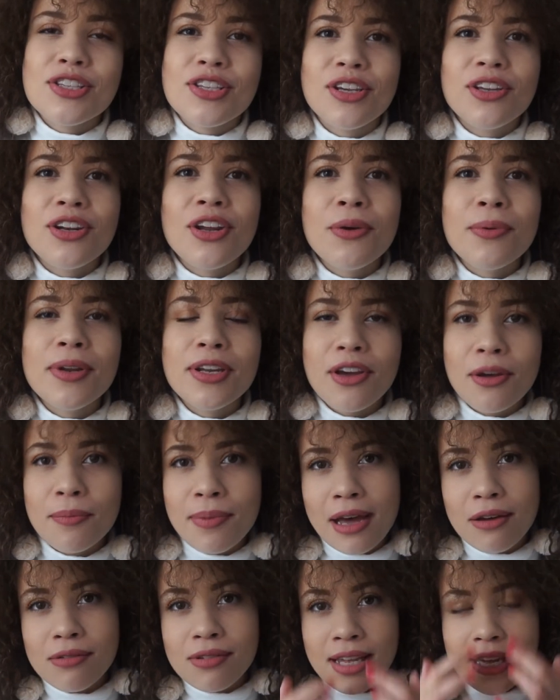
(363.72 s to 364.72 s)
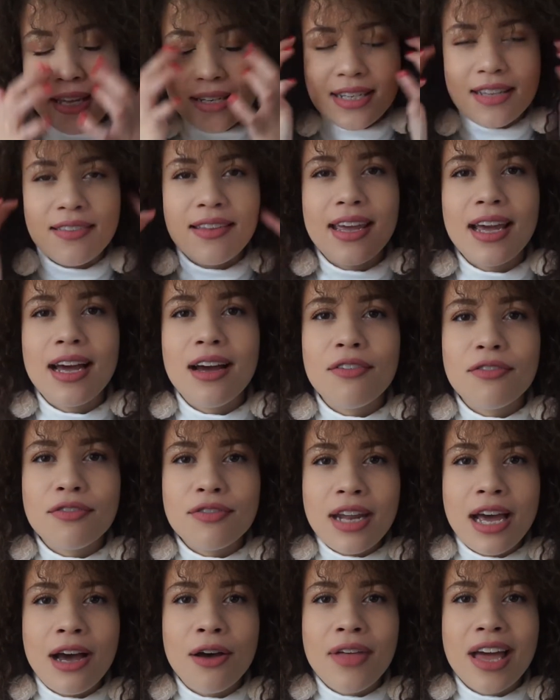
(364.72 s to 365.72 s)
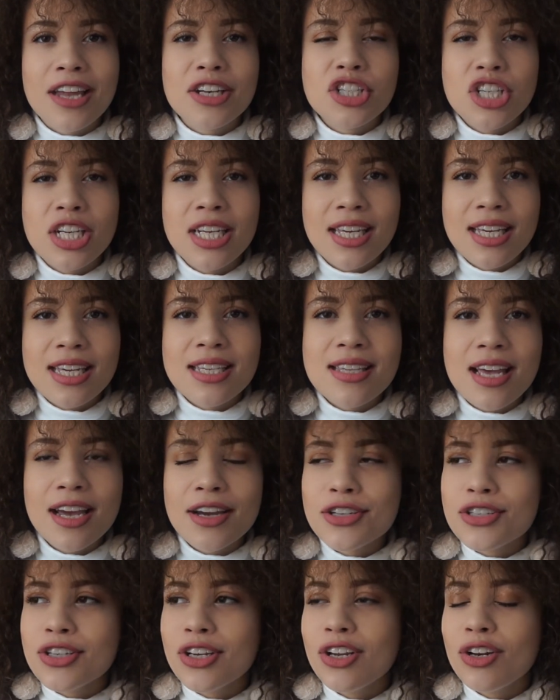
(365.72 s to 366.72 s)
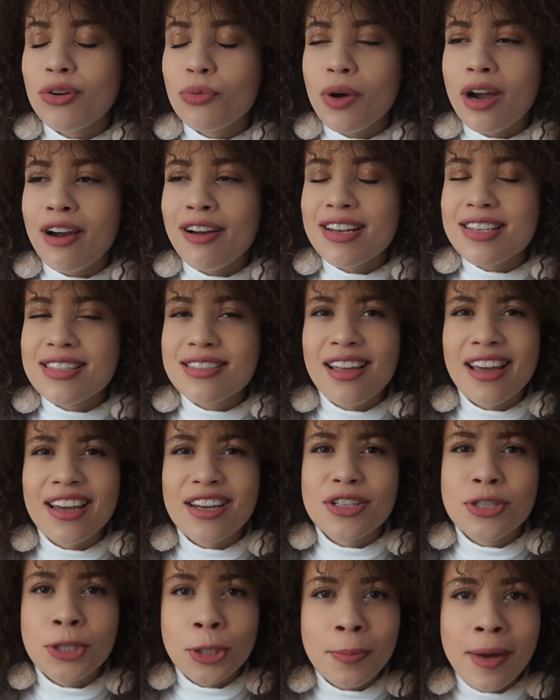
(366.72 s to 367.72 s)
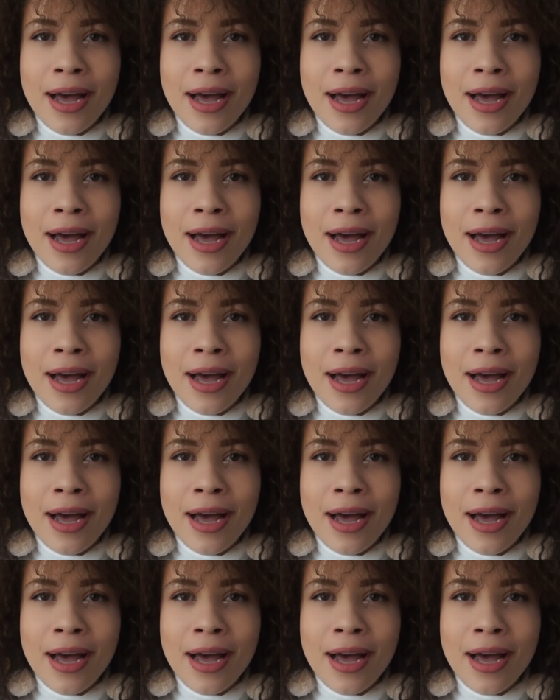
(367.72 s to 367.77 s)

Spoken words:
So you know when you go to Poundland and they have now that cheeky section where it's like £2